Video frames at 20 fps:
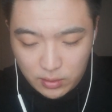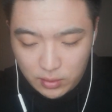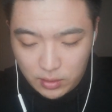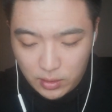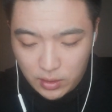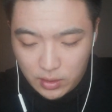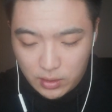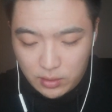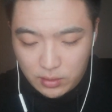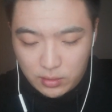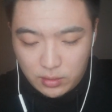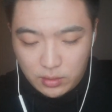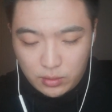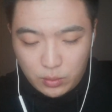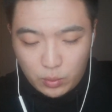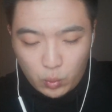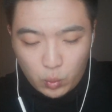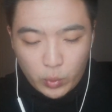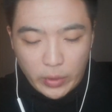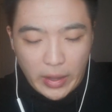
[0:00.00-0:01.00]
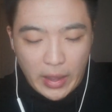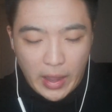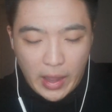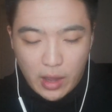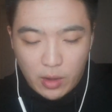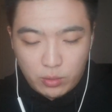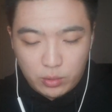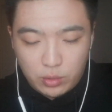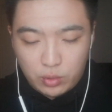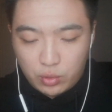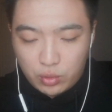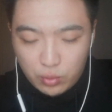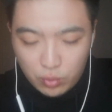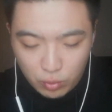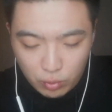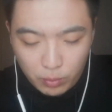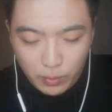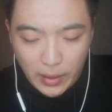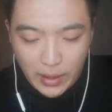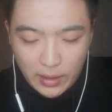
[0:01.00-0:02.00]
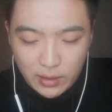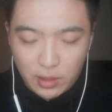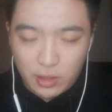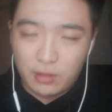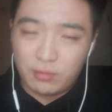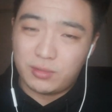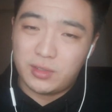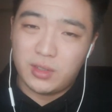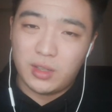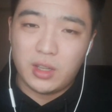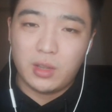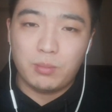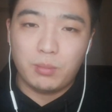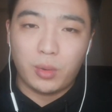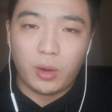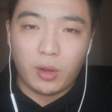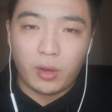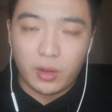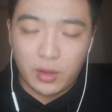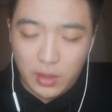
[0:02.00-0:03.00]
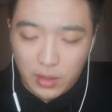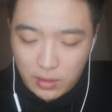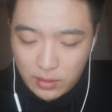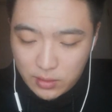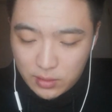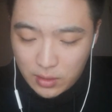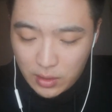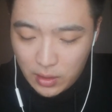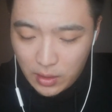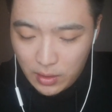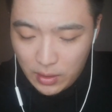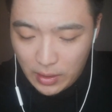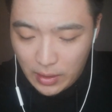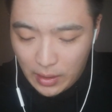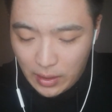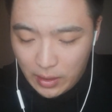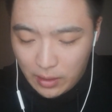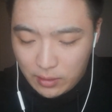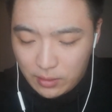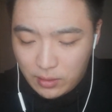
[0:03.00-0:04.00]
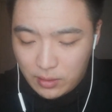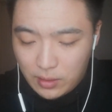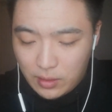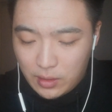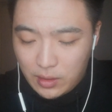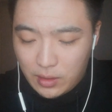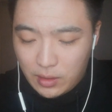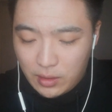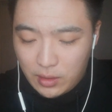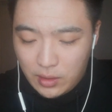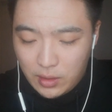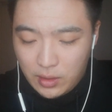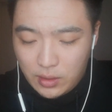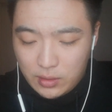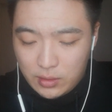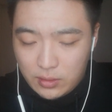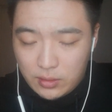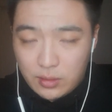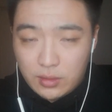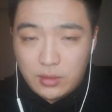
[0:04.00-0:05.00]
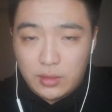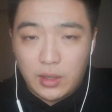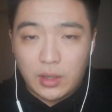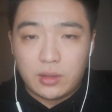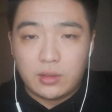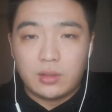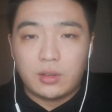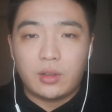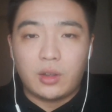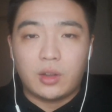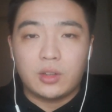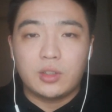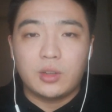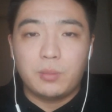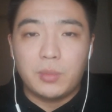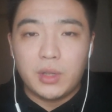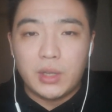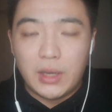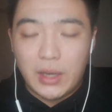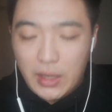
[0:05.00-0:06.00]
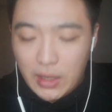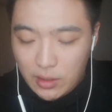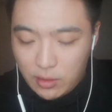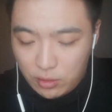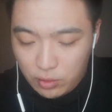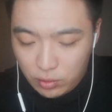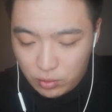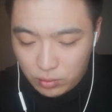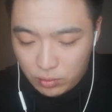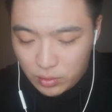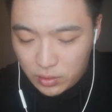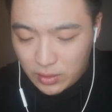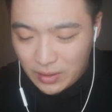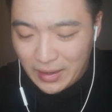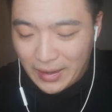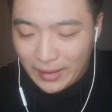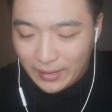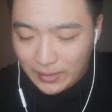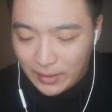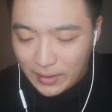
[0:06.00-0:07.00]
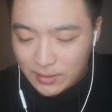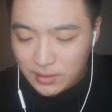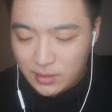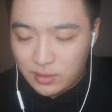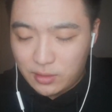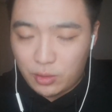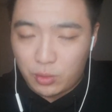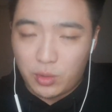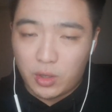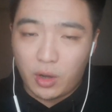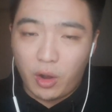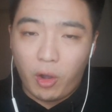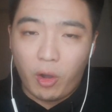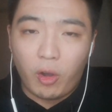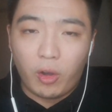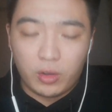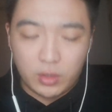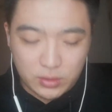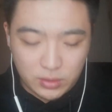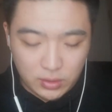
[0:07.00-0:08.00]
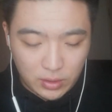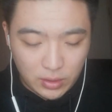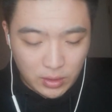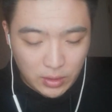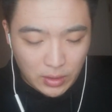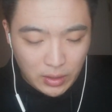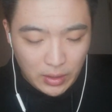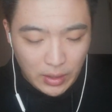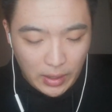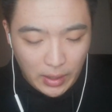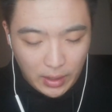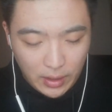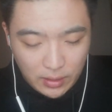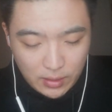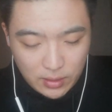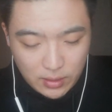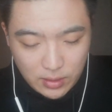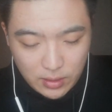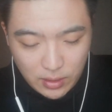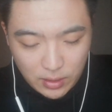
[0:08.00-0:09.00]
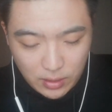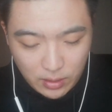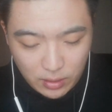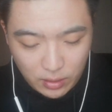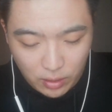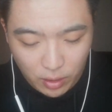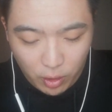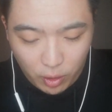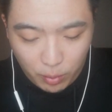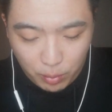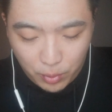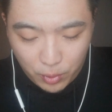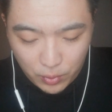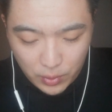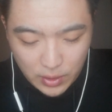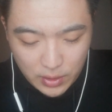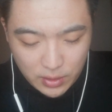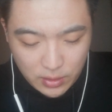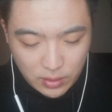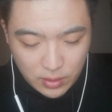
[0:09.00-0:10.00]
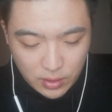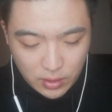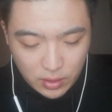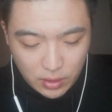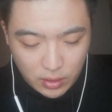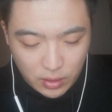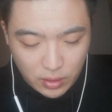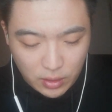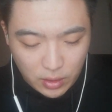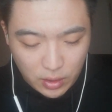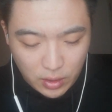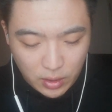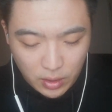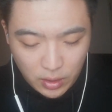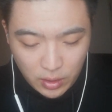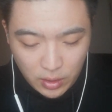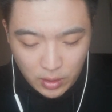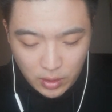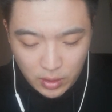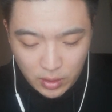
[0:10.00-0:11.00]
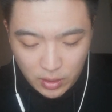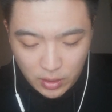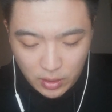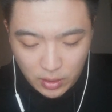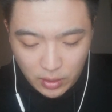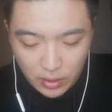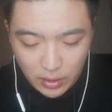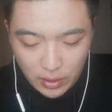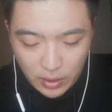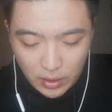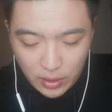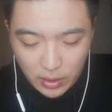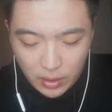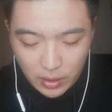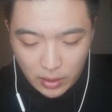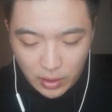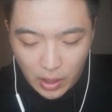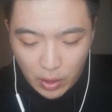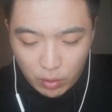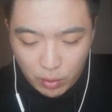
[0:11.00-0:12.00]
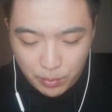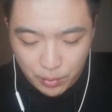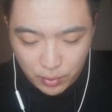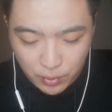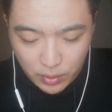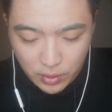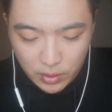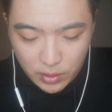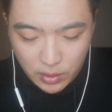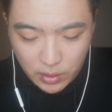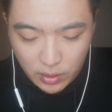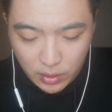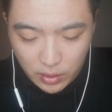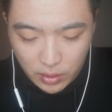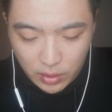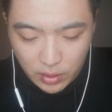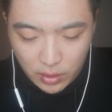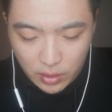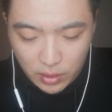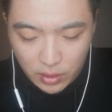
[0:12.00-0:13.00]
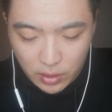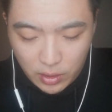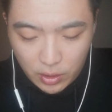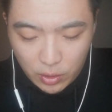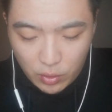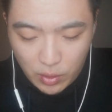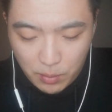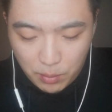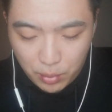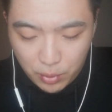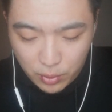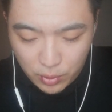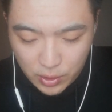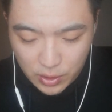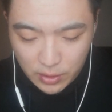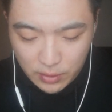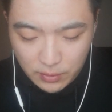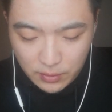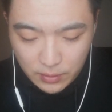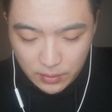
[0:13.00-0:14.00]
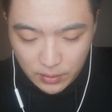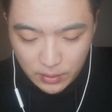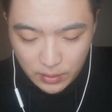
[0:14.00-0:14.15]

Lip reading: is we have too many of the employees, and that's gonna be lead to the unnecessary cost and corporation current pushing